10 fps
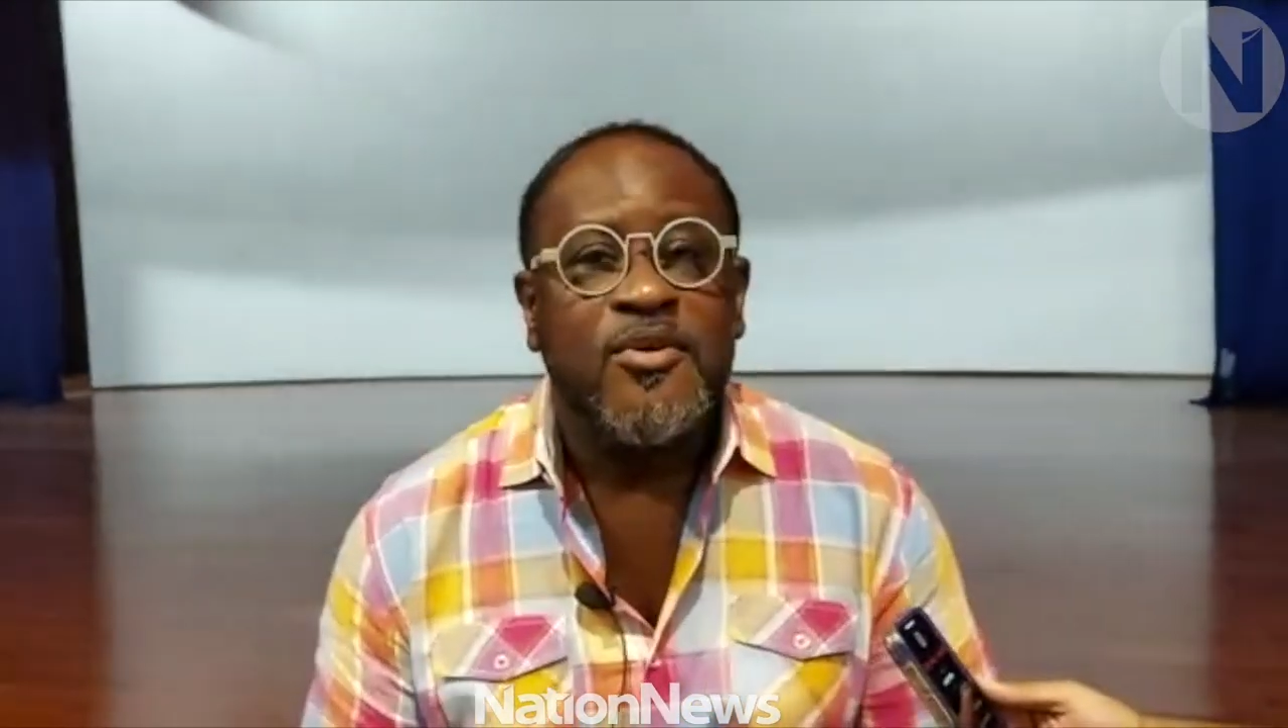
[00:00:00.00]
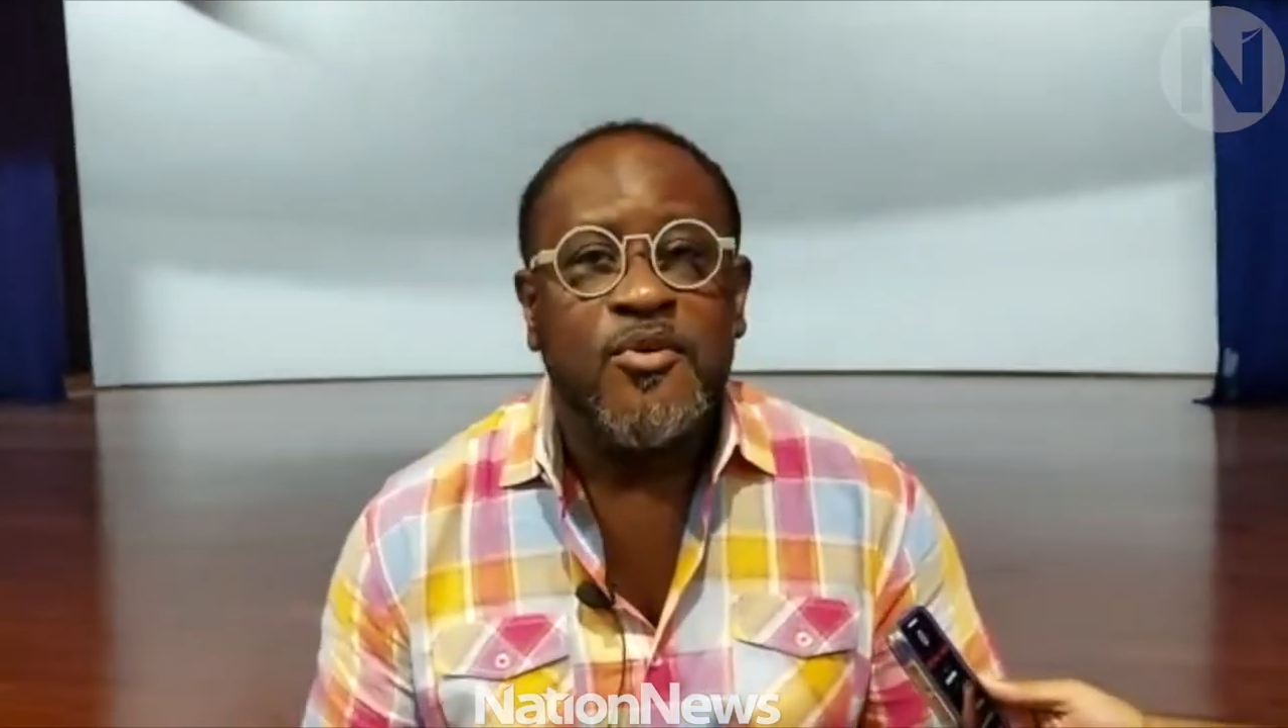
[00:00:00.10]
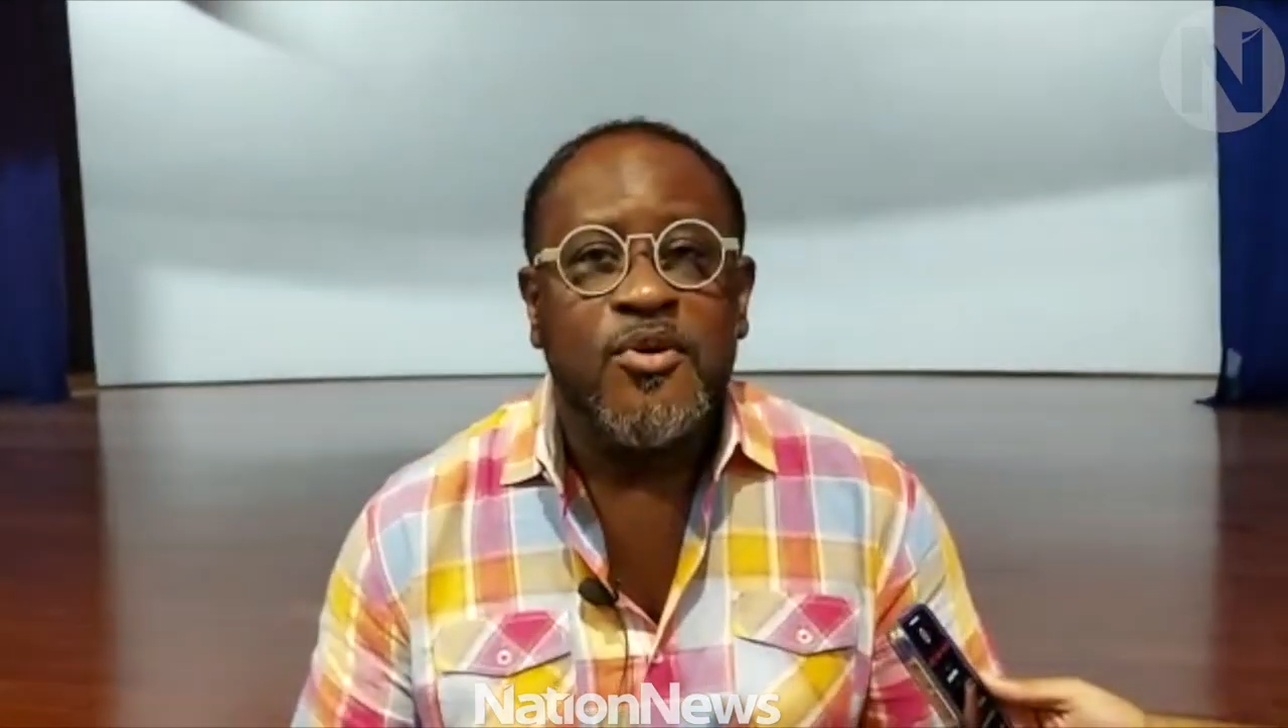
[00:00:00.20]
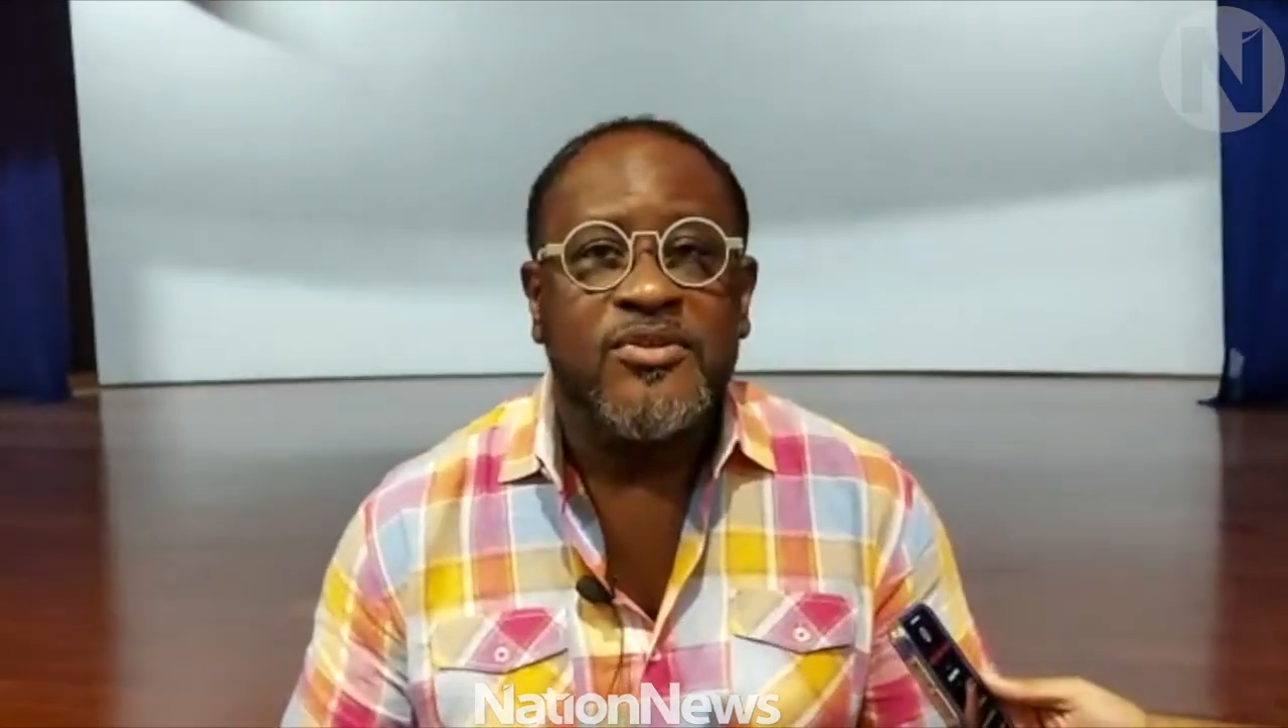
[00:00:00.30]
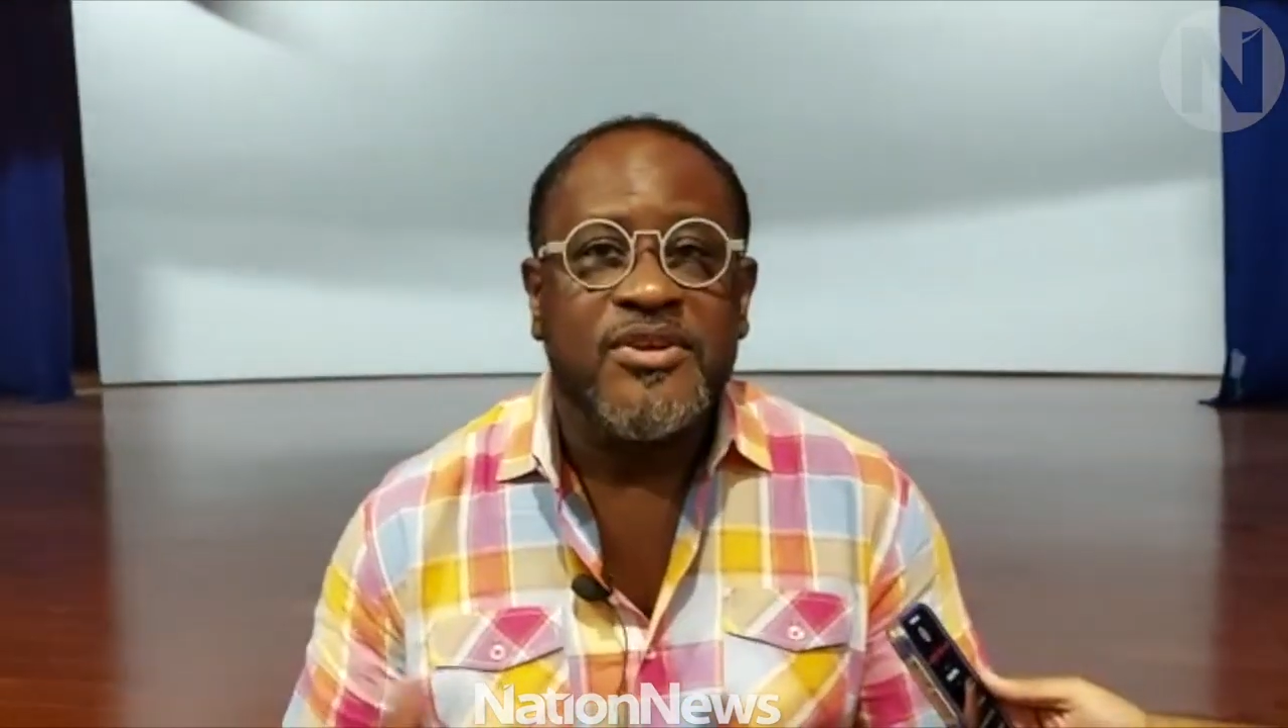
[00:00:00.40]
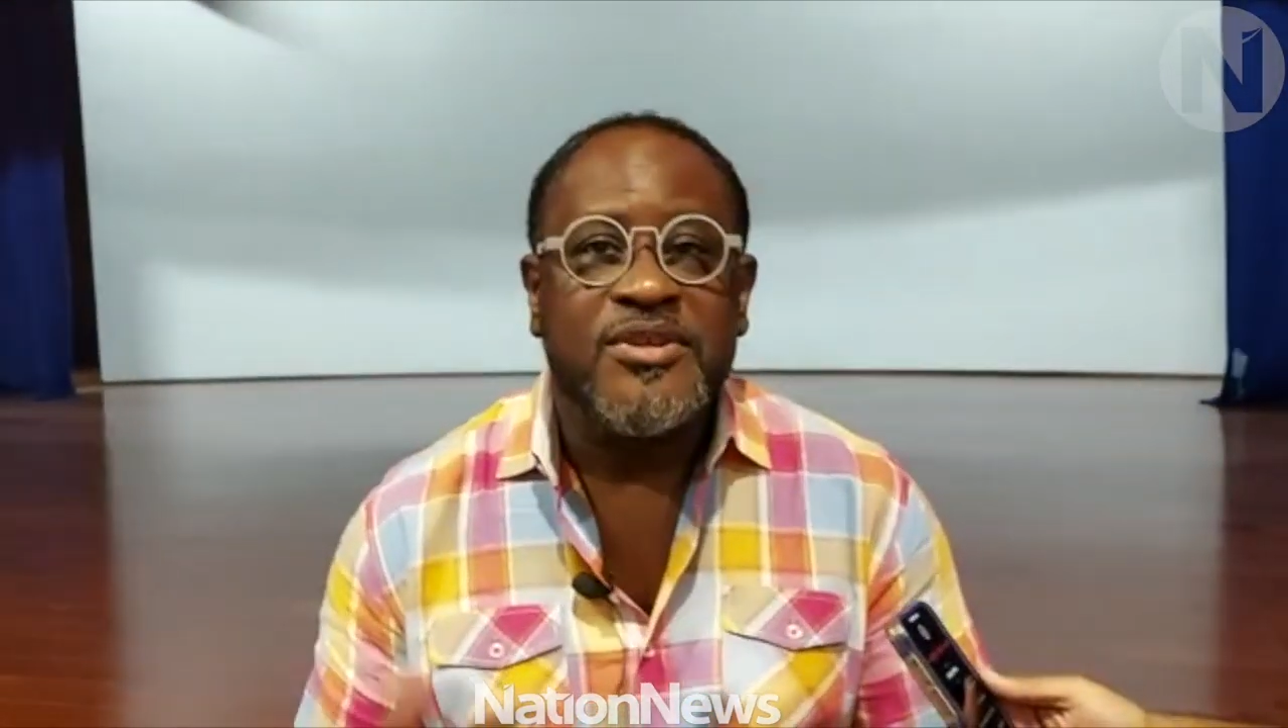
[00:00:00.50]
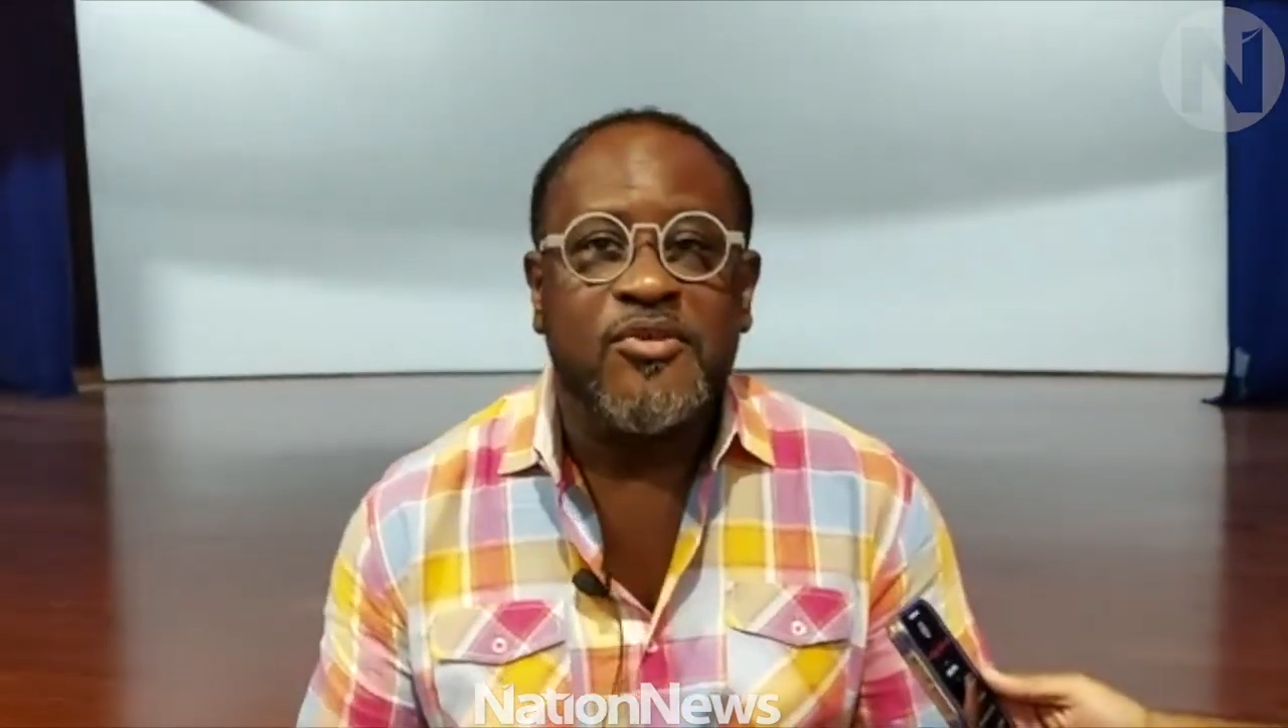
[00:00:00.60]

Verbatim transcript: Or there's a